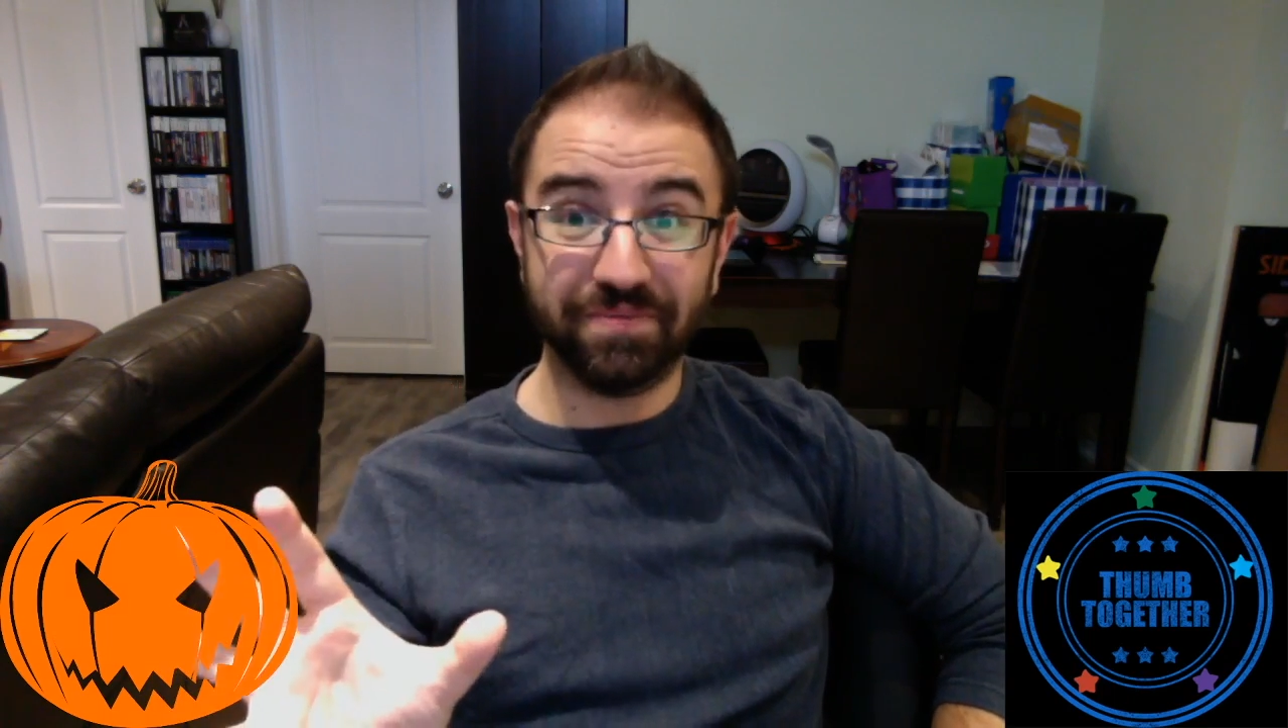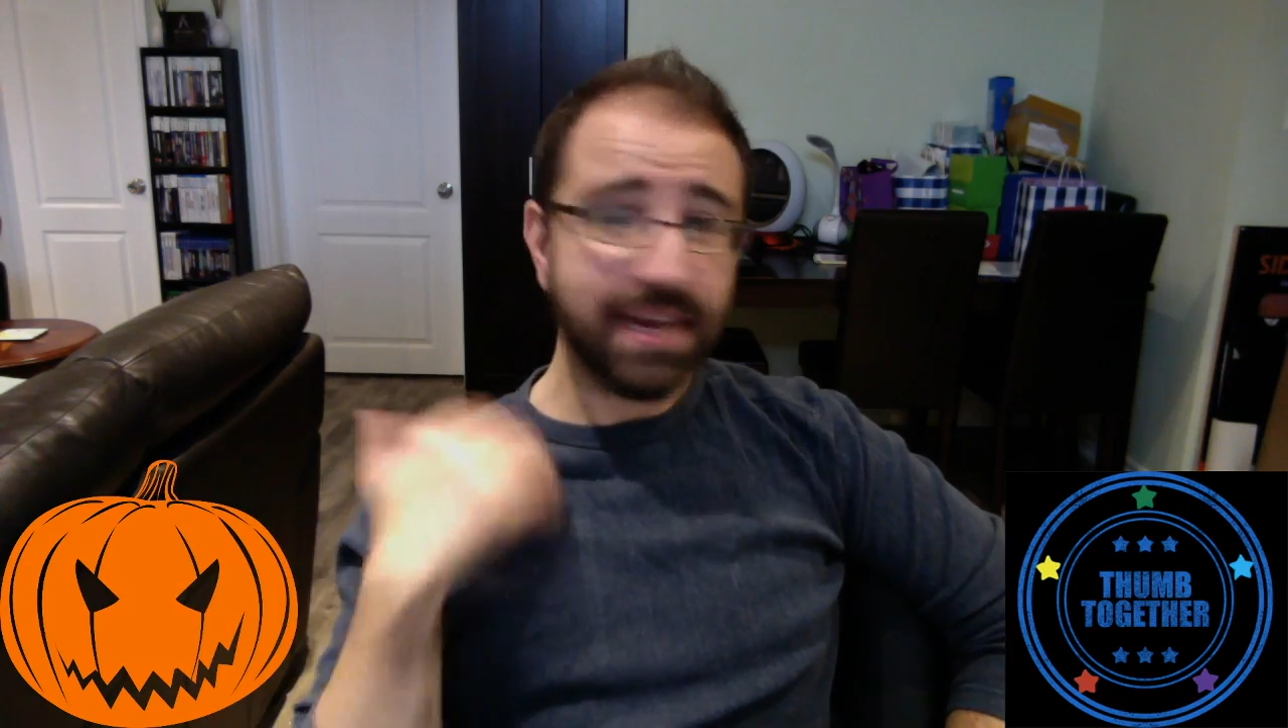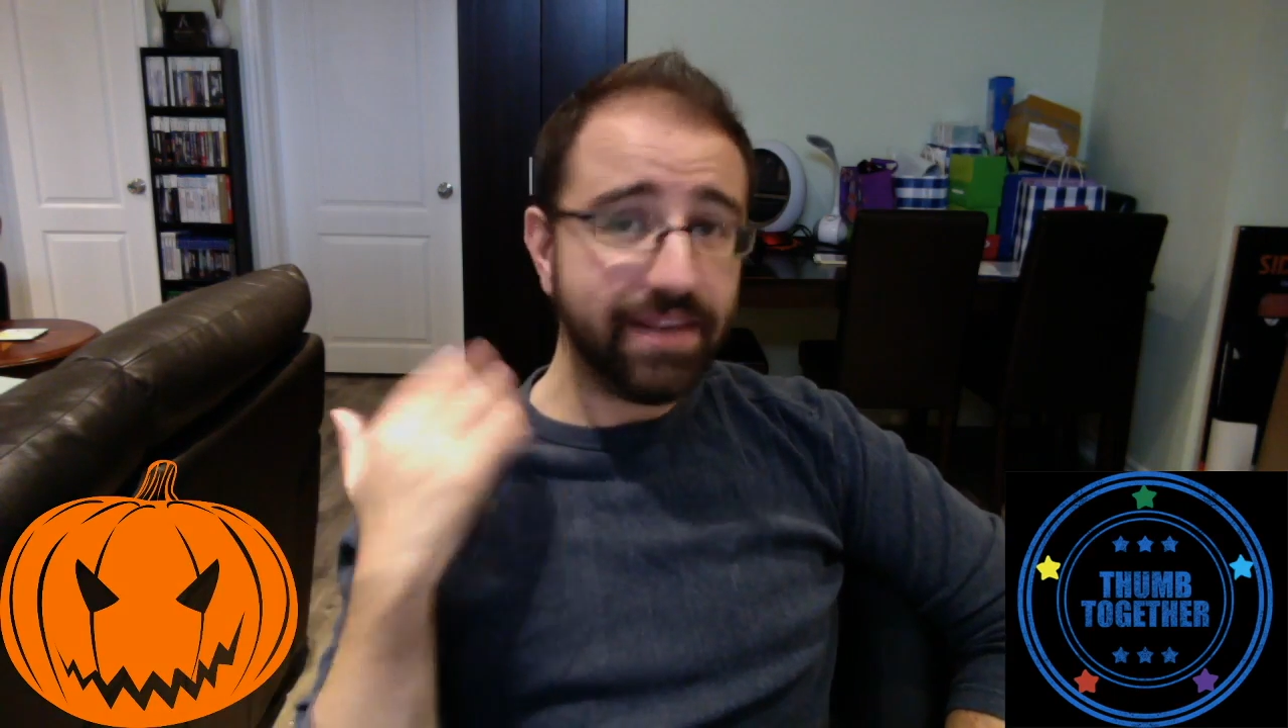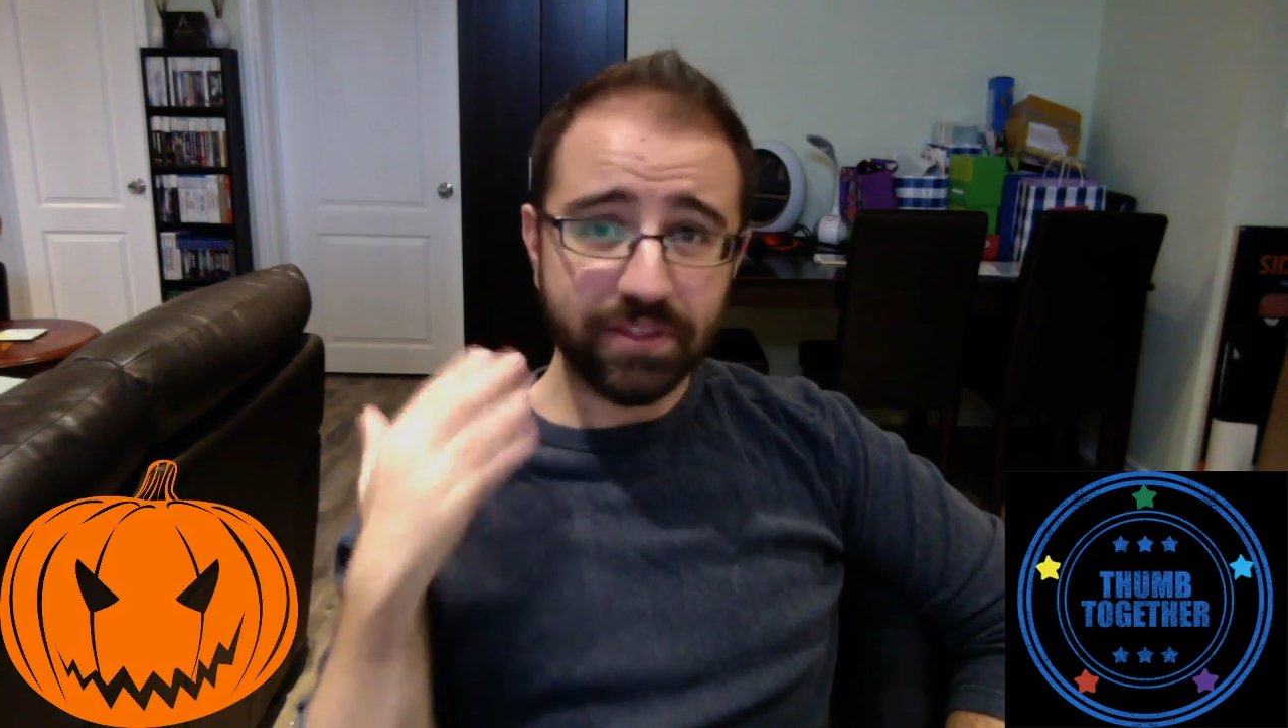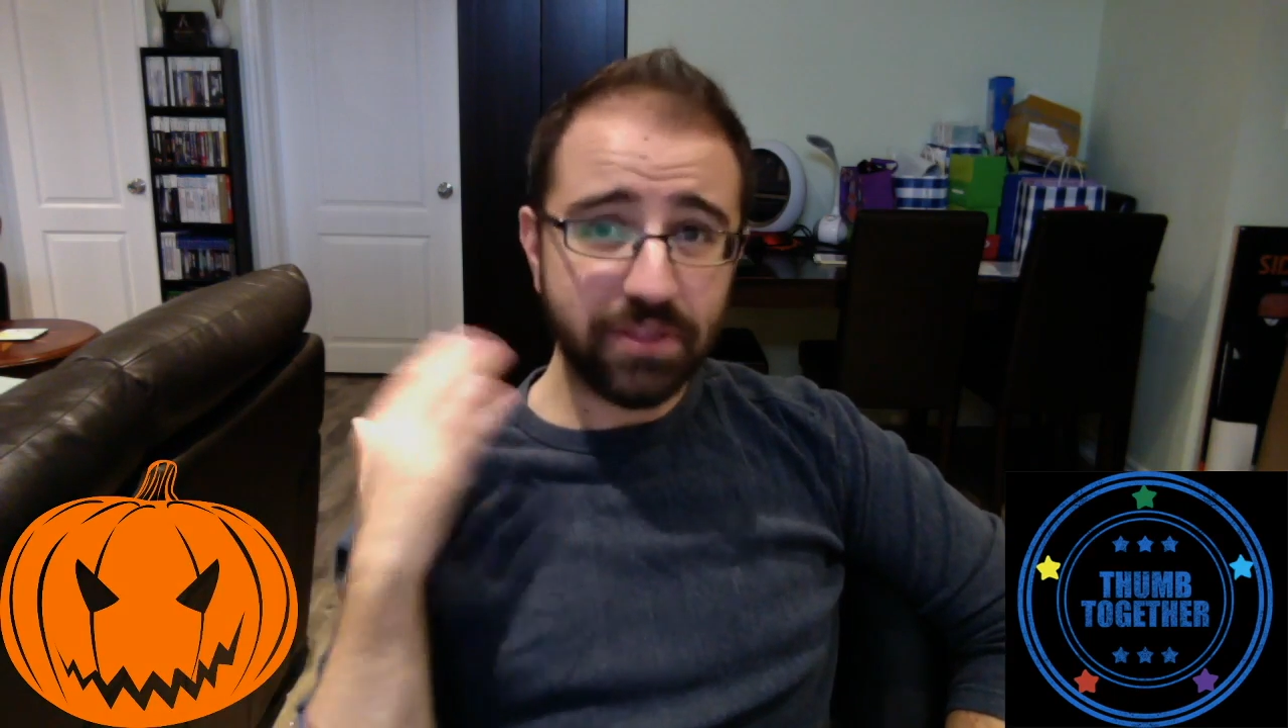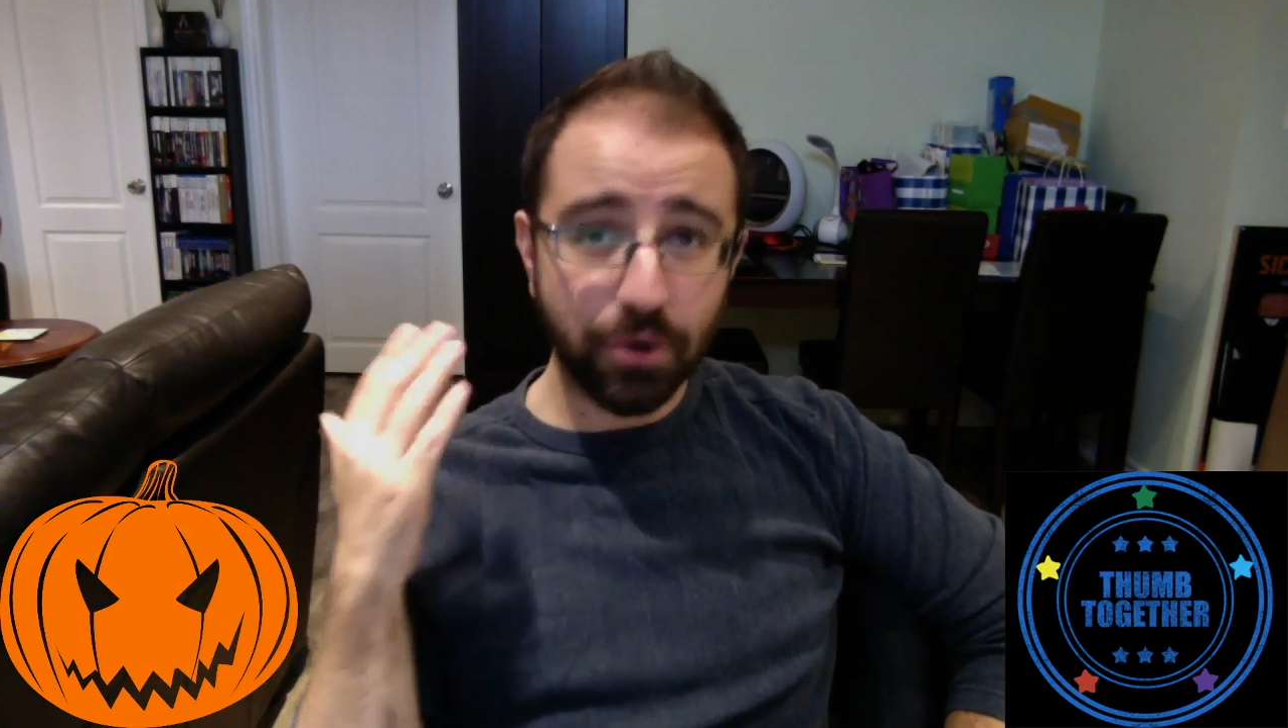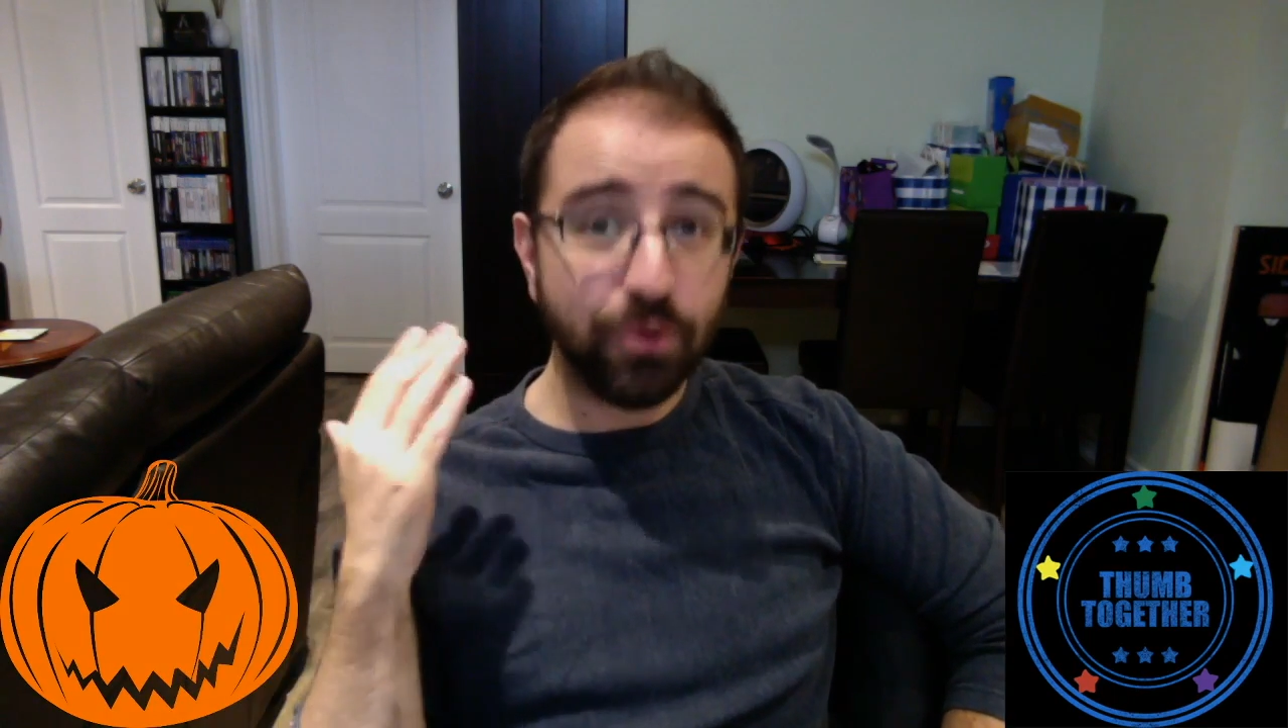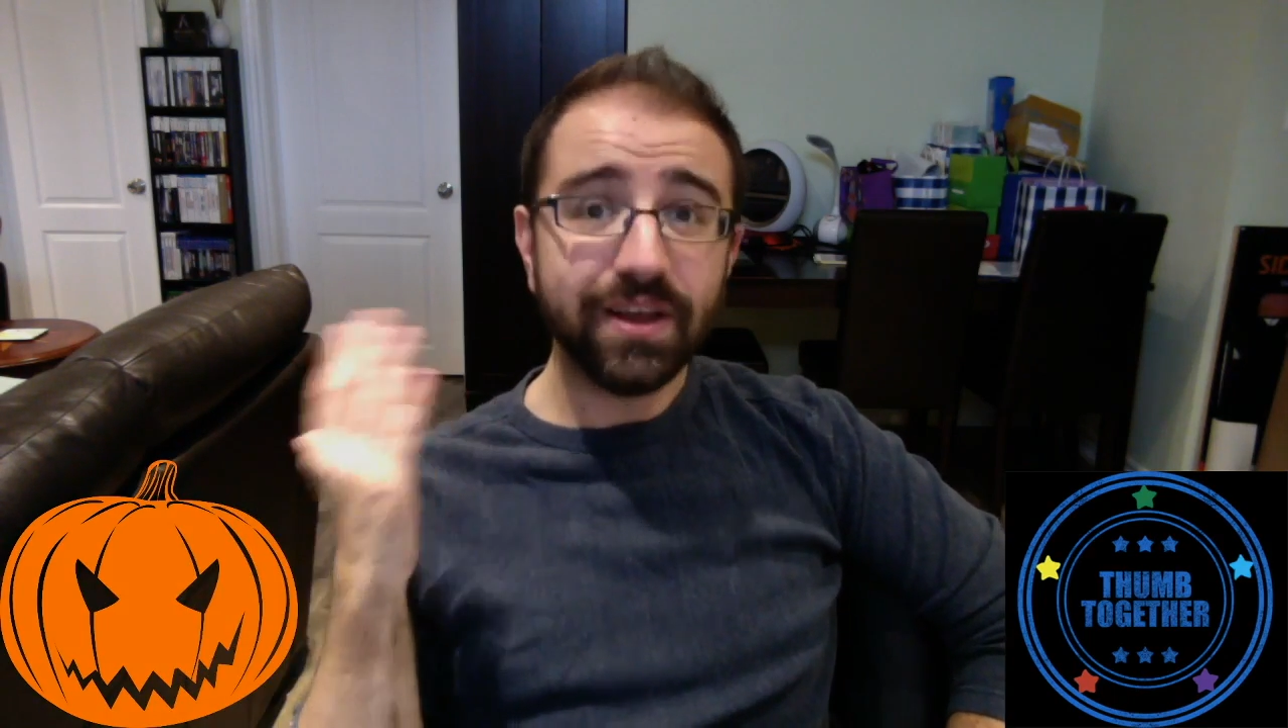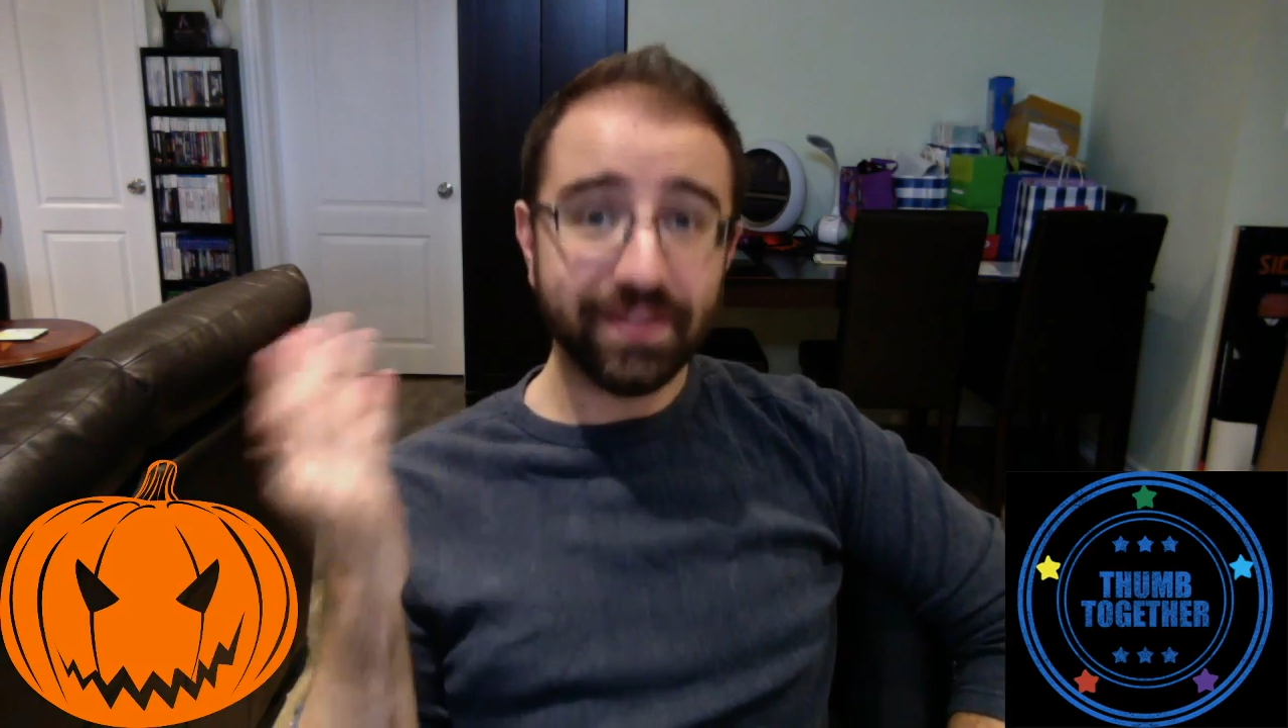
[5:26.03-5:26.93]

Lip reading: And even though